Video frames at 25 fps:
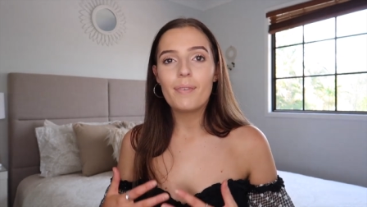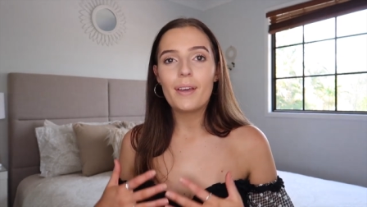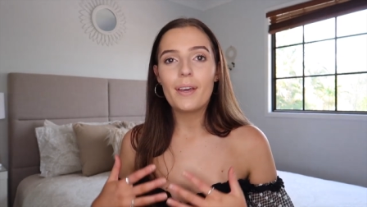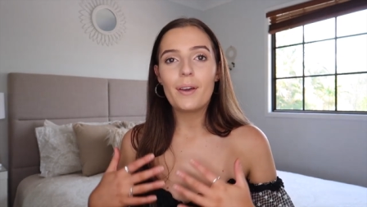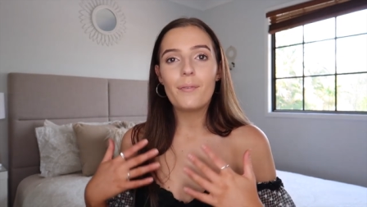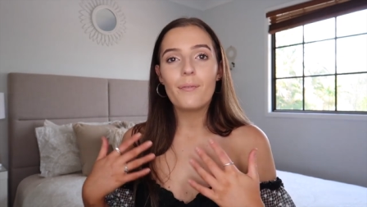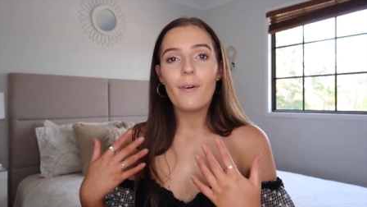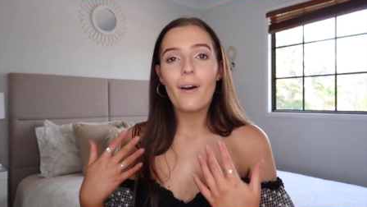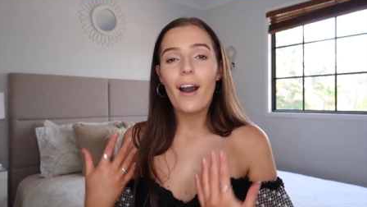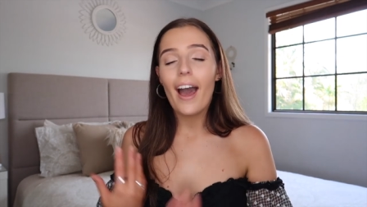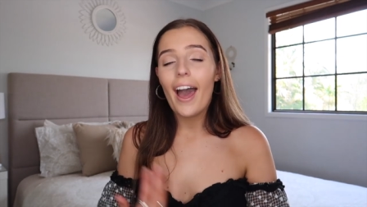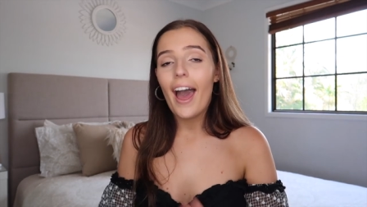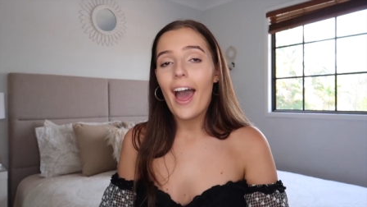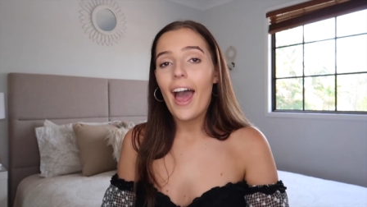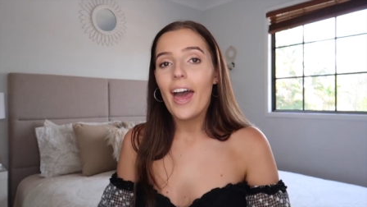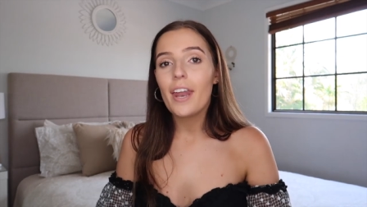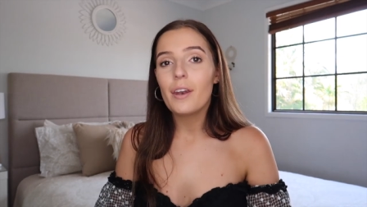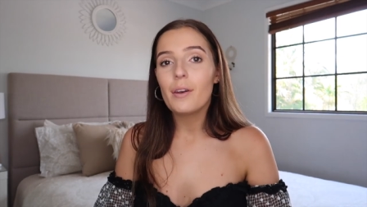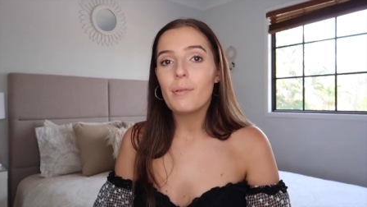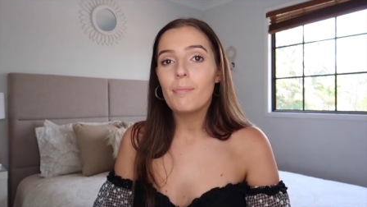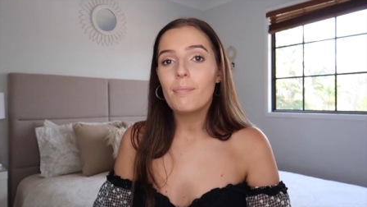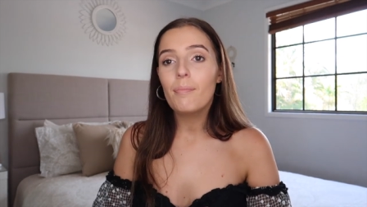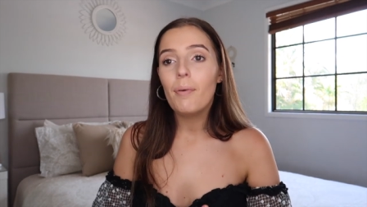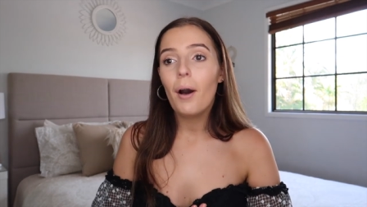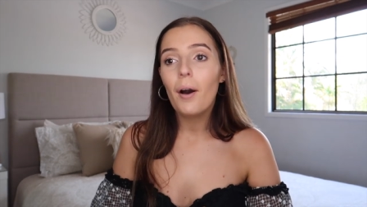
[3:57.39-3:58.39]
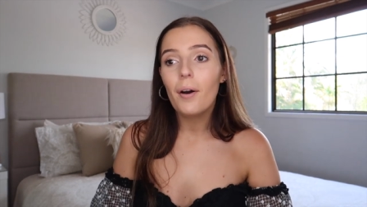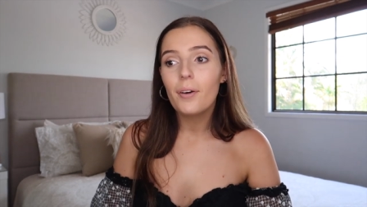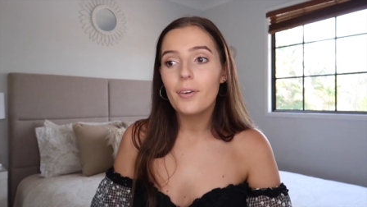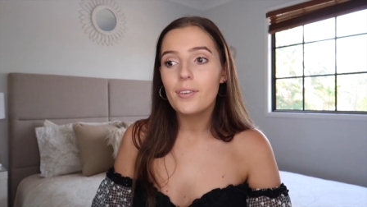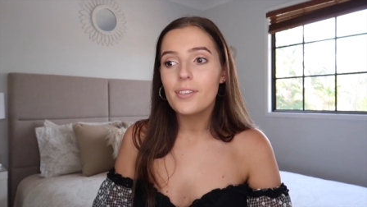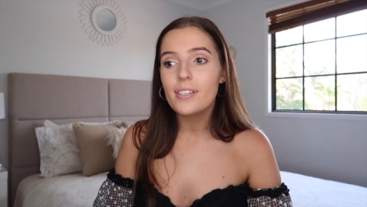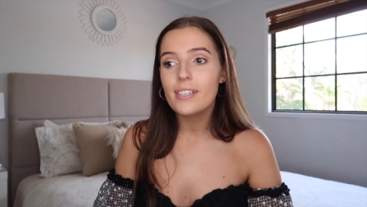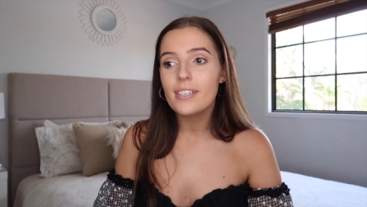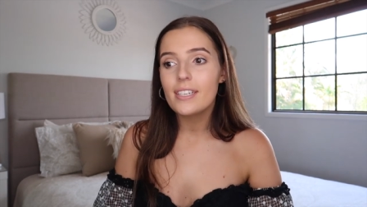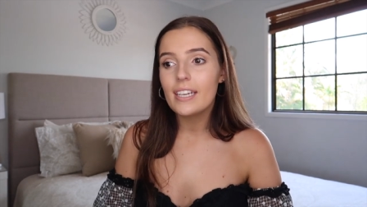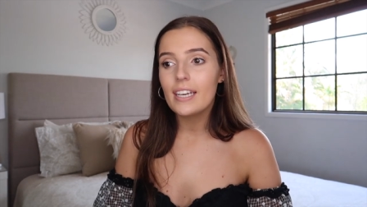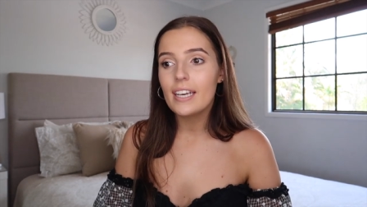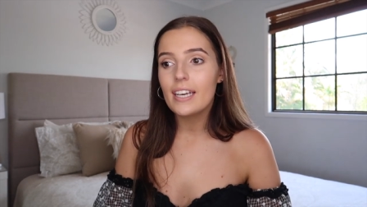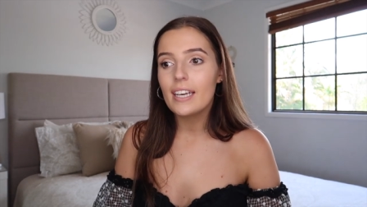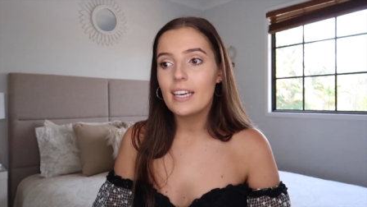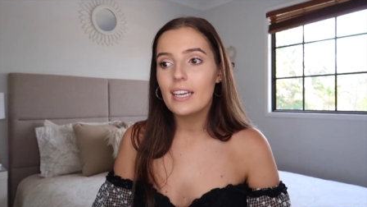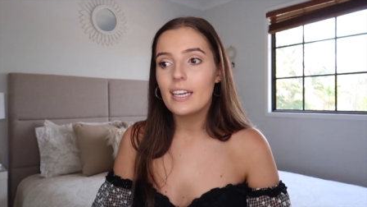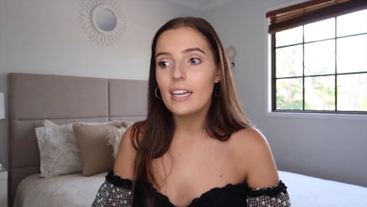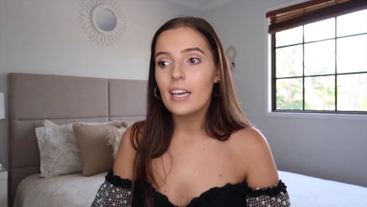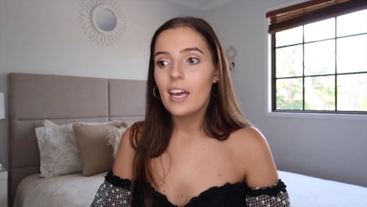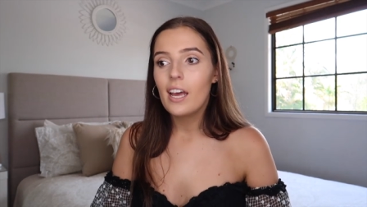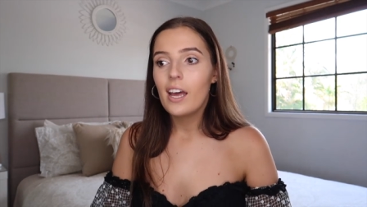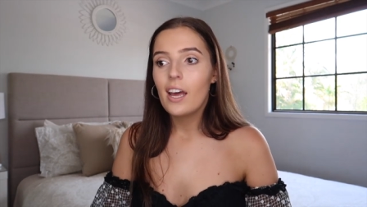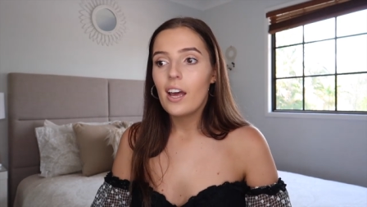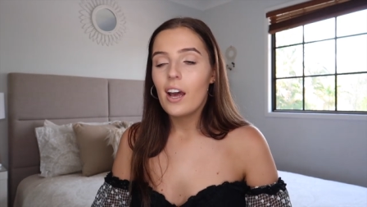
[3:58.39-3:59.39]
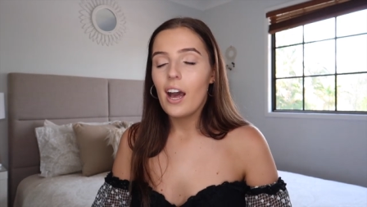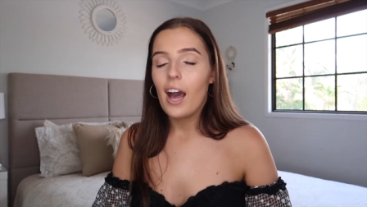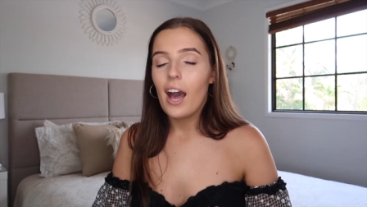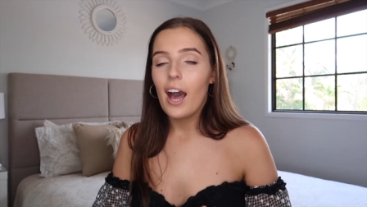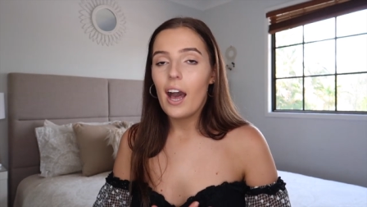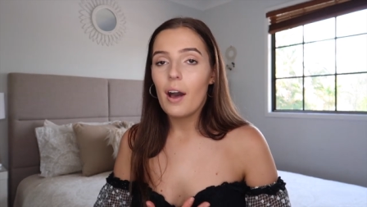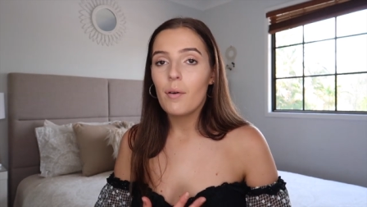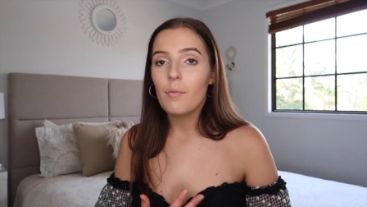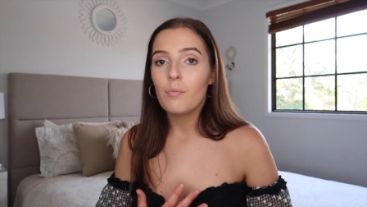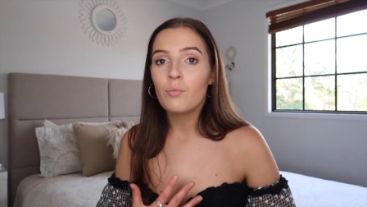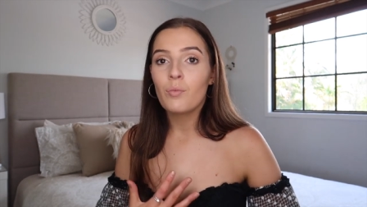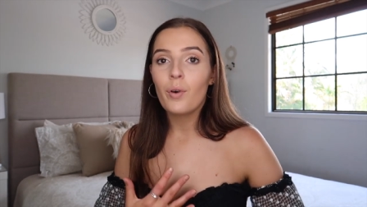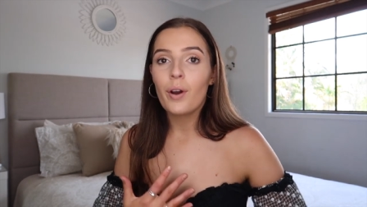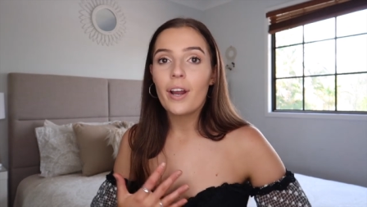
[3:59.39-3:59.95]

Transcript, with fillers: me why I hadn't posted, um,